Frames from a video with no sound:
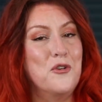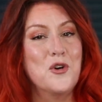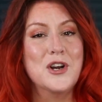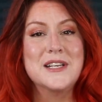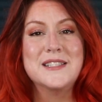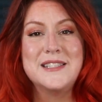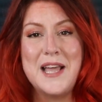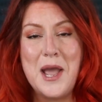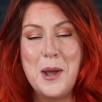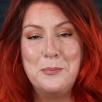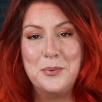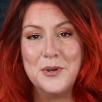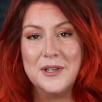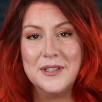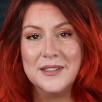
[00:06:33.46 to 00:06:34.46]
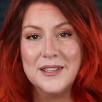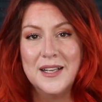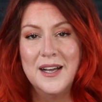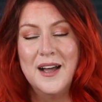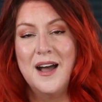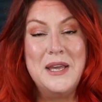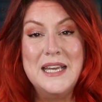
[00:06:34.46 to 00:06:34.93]
For example,
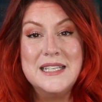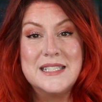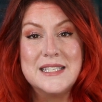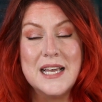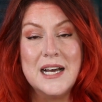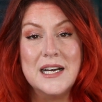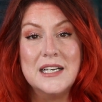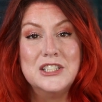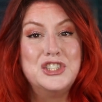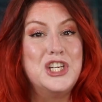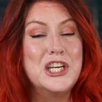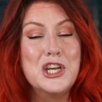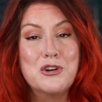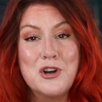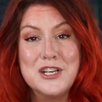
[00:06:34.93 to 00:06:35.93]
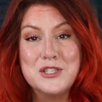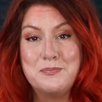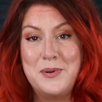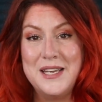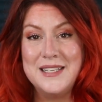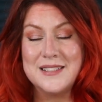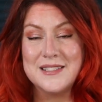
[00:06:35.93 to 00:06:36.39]
pizza, chicken
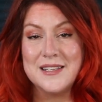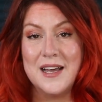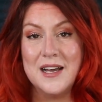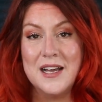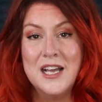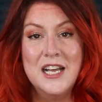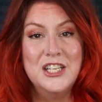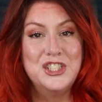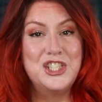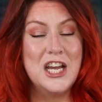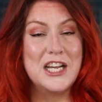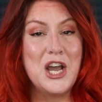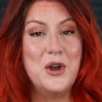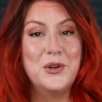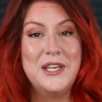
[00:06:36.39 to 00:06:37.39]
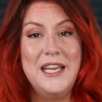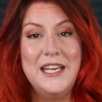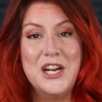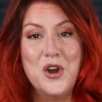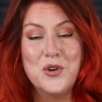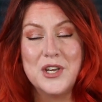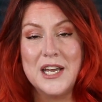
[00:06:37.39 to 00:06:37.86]
crust pizza. Check out
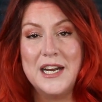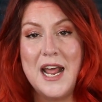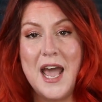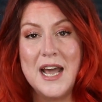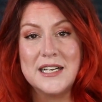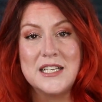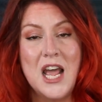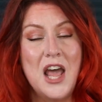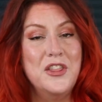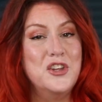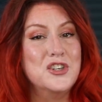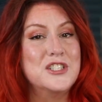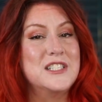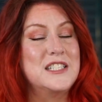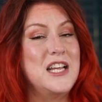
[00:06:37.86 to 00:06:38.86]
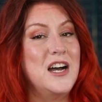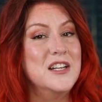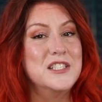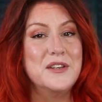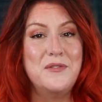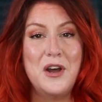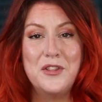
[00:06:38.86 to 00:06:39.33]
Keto Connect. There's
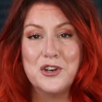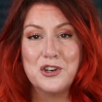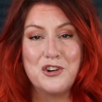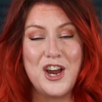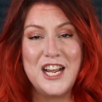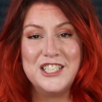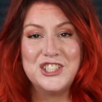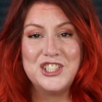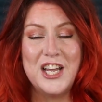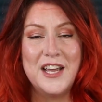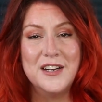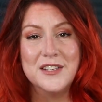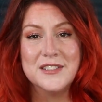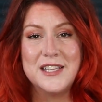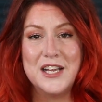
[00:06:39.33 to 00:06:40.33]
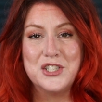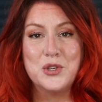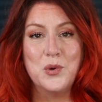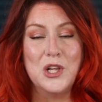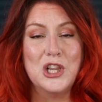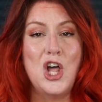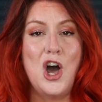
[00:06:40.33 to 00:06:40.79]
tons of other great channels that
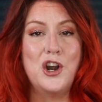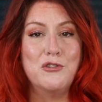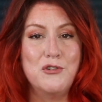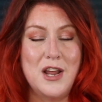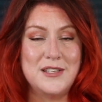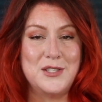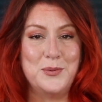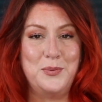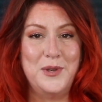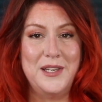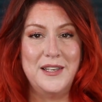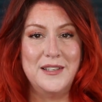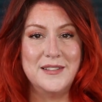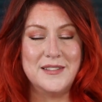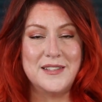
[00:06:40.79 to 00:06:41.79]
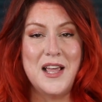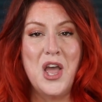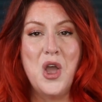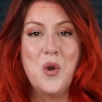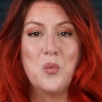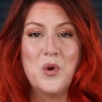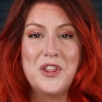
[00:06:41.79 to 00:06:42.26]
do a lot of recipes
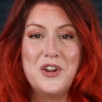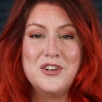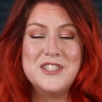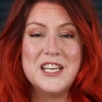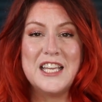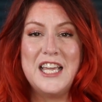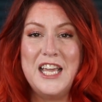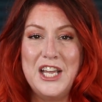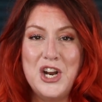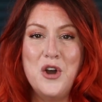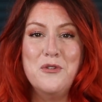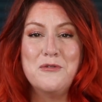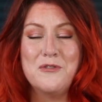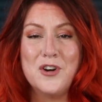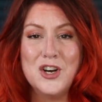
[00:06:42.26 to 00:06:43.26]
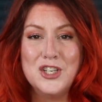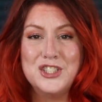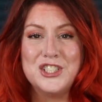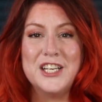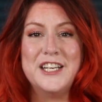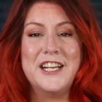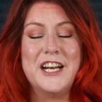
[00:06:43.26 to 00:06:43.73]
where there's a keto
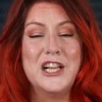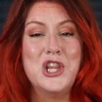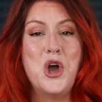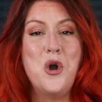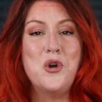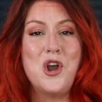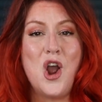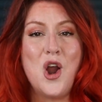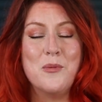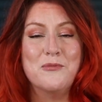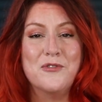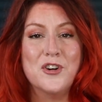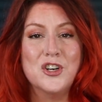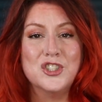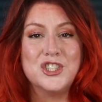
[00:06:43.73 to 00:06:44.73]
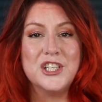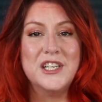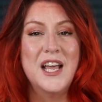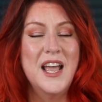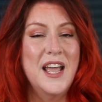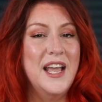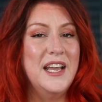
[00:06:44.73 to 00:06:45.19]
version and a low carb
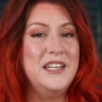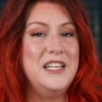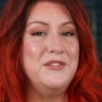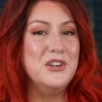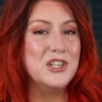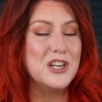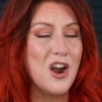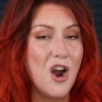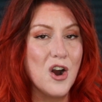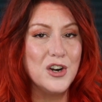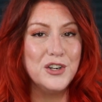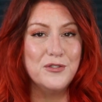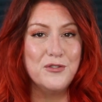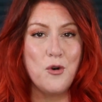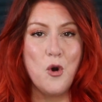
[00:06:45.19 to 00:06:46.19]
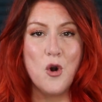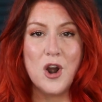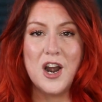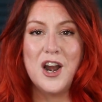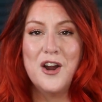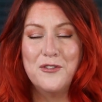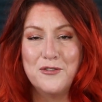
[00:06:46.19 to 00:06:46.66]
version and even
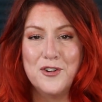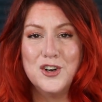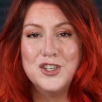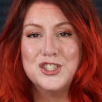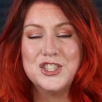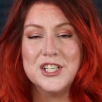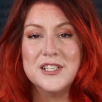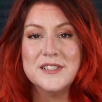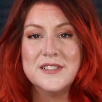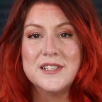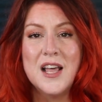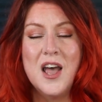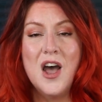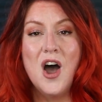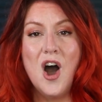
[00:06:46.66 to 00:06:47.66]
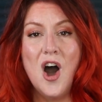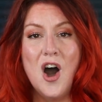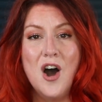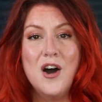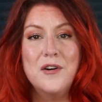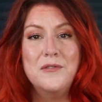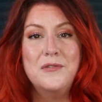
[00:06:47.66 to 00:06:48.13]
carnivore versions
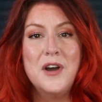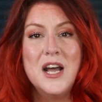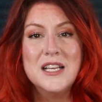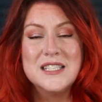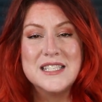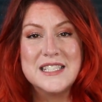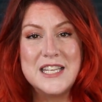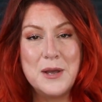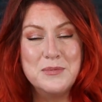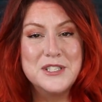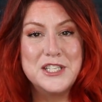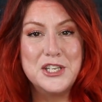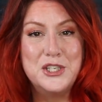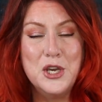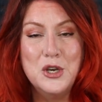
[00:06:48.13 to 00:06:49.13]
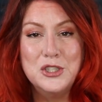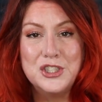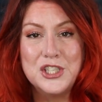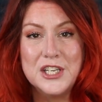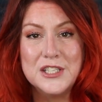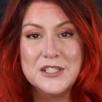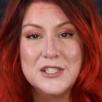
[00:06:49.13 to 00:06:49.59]
of
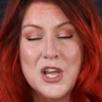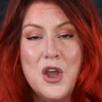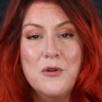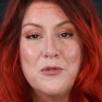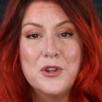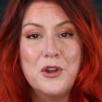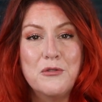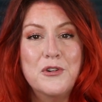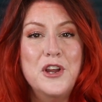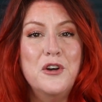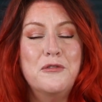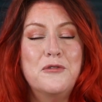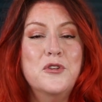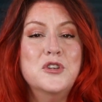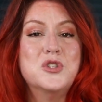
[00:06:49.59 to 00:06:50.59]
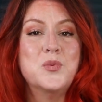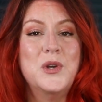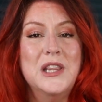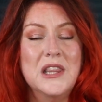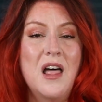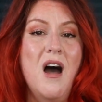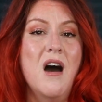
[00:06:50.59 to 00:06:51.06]
substitutions for the real foods
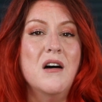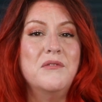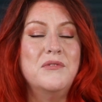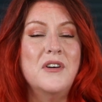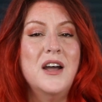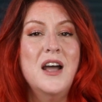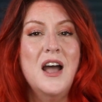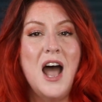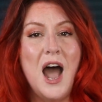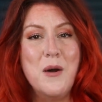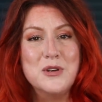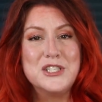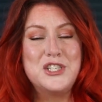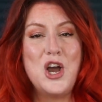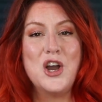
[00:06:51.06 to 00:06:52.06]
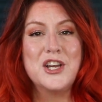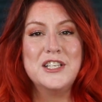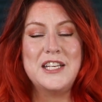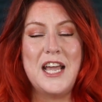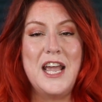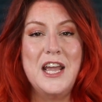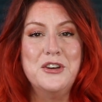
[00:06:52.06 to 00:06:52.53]
we love. I was
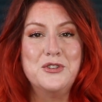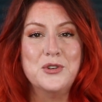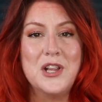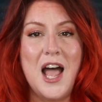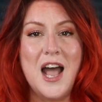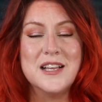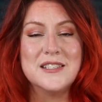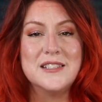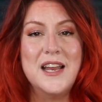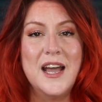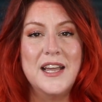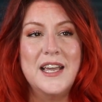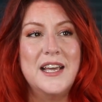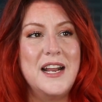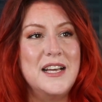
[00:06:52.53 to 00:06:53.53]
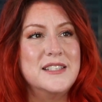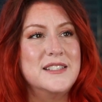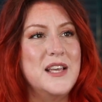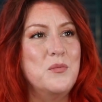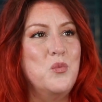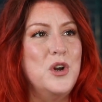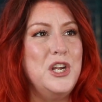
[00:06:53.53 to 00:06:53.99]
talking to Andrew last night and I
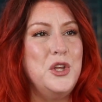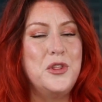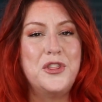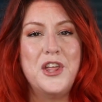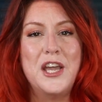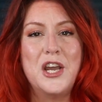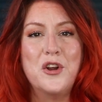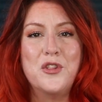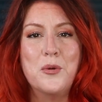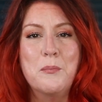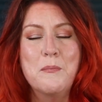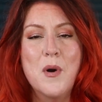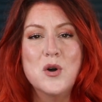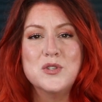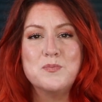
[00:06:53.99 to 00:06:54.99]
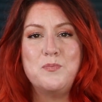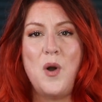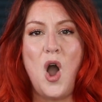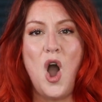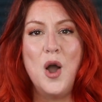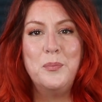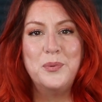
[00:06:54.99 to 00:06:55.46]
said, What do you think are the most
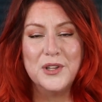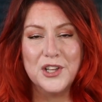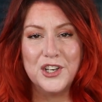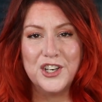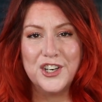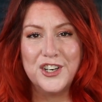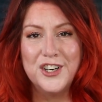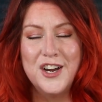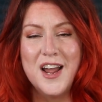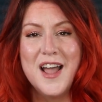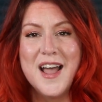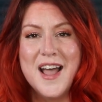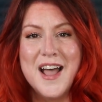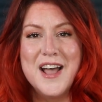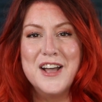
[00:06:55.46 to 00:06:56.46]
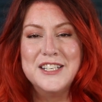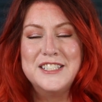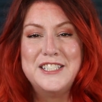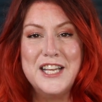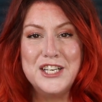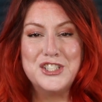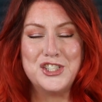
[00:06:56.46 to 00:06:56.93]
popular
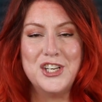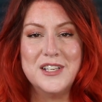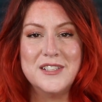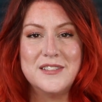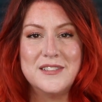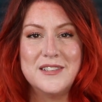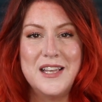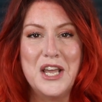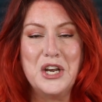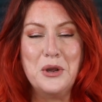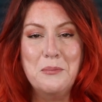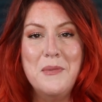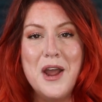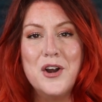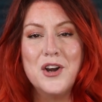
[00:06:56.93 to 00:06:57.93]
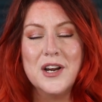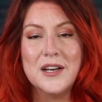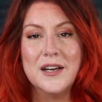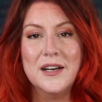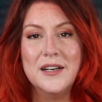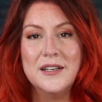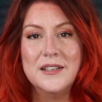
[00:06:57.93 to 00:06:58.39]
dishes in
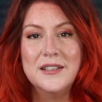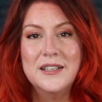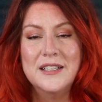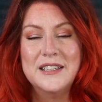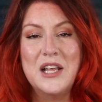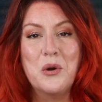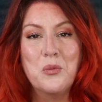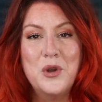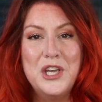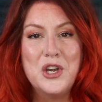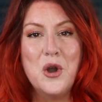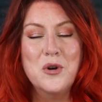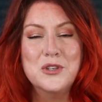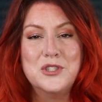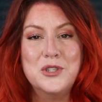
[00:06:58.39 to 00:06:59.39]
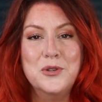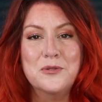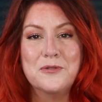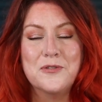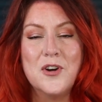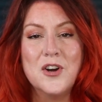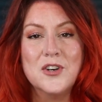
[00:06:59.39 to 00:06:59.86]
America that we go to
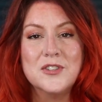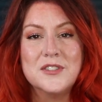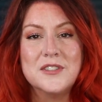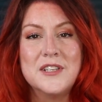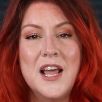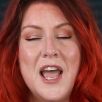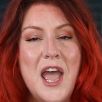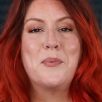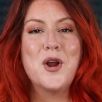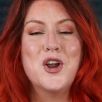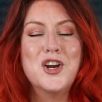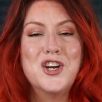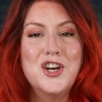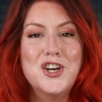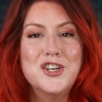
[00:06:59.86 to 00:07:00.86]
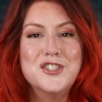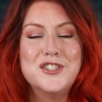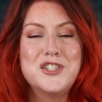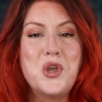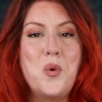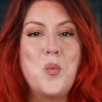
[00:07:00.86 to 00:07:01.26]
first? Burgers,